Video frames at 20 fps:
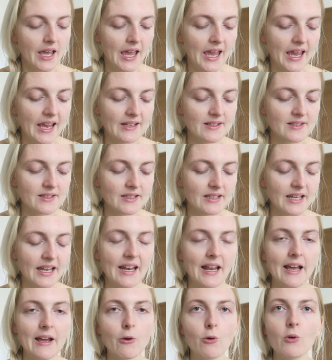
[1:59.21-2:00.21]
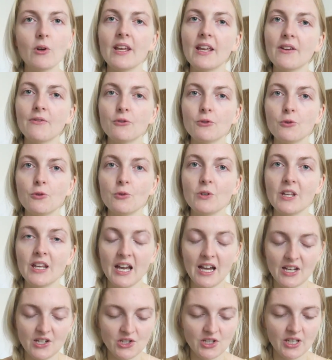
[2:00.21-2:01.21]
and then I only have to do
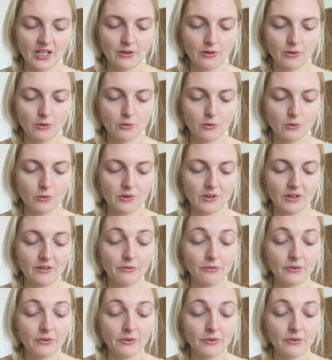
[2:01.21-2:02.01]
the eyeshadow on